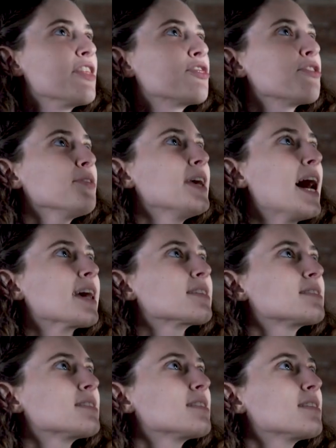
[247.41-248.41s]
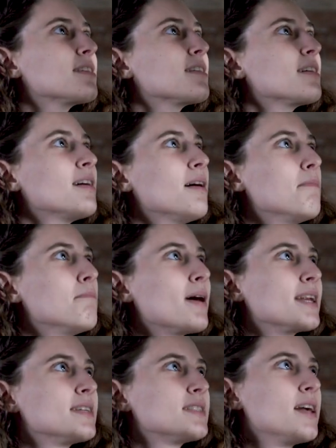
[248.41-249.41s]
and 3x
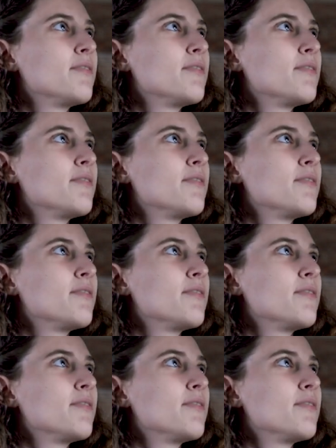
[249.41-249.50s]
minus